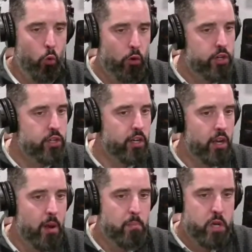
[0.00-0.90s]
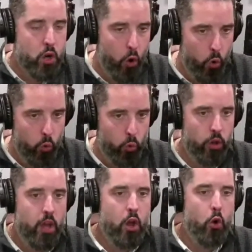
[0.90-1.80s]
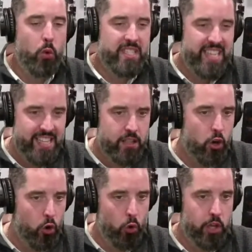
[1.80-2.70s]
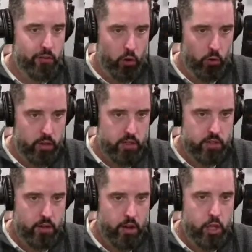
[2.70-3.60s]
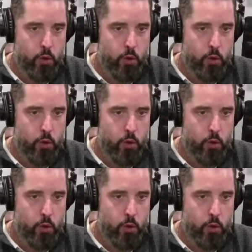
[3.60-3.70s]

In order to behold what's in the Holy of Holies,